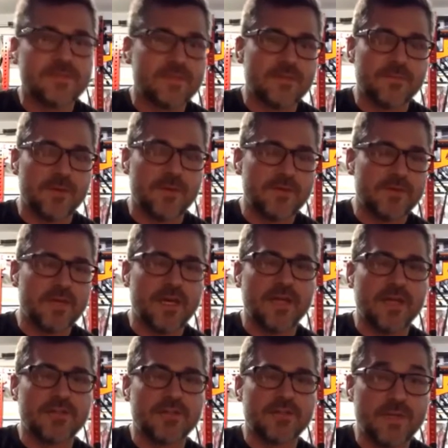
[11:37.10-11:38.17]
saved up all his
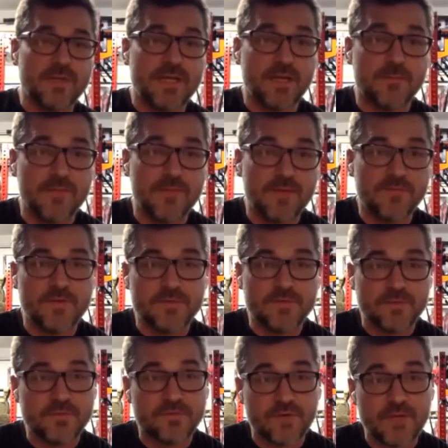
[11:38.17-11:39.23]
cash. And I went down to Memphis
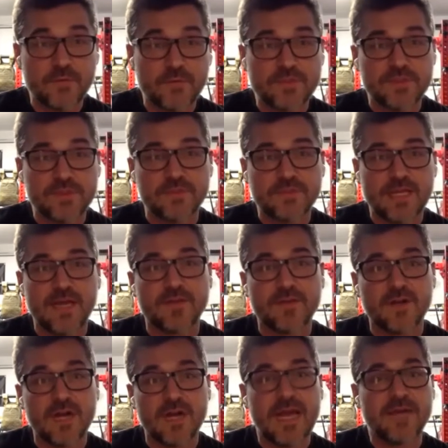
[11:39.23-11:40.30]
when Frey was still down
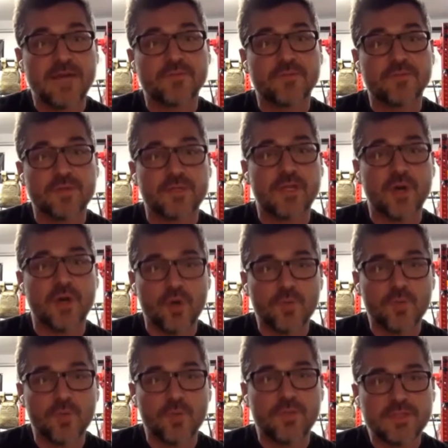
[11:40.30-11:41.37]
there and hadn't really
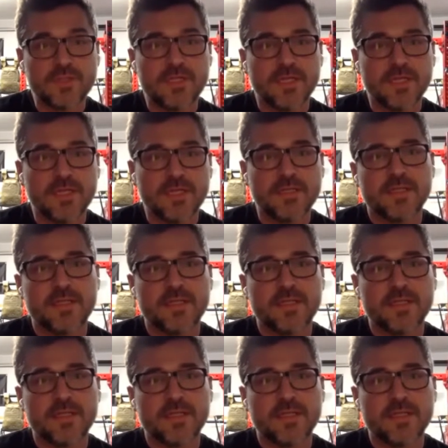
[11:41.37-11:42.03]
opened yet.